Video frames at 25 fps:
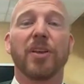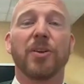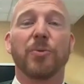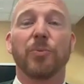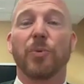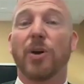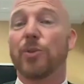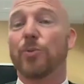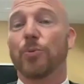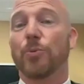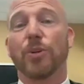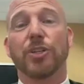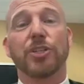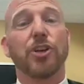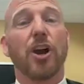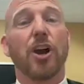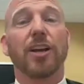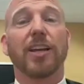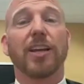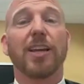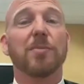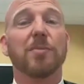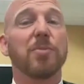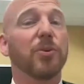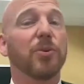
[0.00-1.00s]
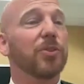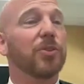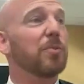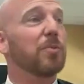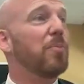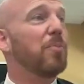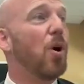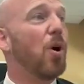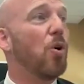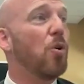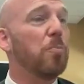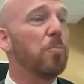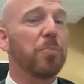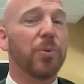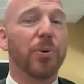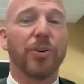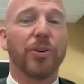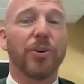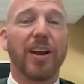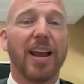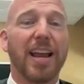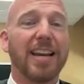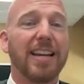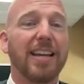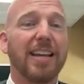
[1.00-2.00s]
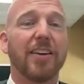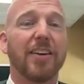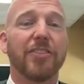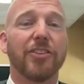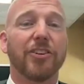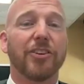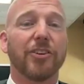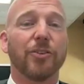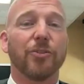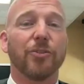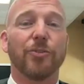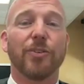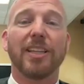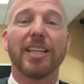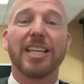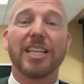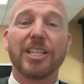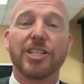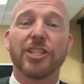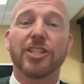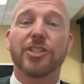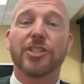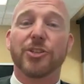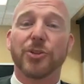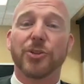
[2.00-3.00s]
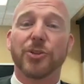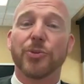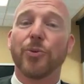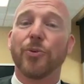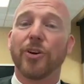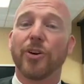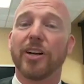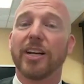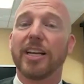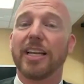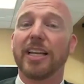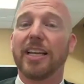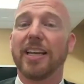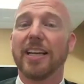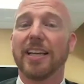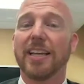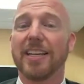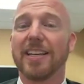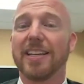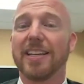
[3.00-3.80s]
whether we're talking about the Pope or any other religious authority,